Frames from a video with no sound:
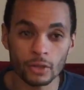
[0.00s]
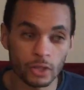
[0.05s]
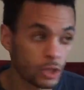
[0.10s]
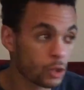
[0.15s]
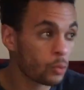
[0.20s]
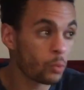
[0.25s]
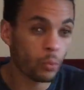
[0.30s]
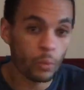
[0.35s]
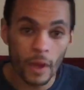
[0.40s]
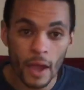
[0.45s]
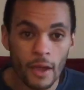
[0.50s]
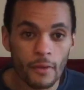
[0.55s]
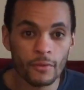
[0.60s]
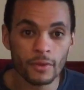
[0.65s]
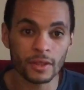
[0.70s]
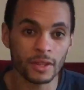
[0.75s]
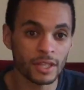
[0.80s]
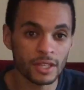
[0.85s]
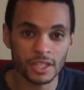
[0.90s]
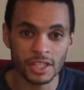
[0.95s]
You're
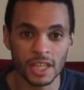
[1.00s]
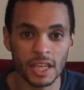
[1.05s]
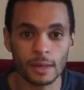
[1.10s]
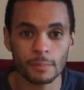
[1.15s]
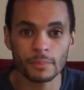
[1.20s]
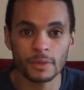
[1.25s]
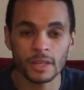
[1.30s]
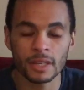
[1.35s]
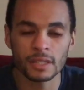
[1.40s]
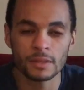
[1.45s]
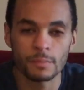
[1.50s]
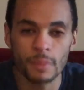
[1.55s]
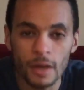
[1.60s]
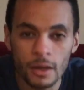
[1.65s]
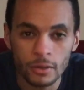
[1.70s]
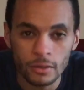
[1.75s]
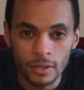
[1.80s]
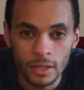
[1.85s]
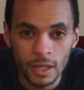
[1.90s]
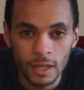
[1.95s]
wearing the champion's
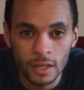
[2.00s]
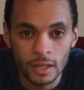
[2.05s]
belt.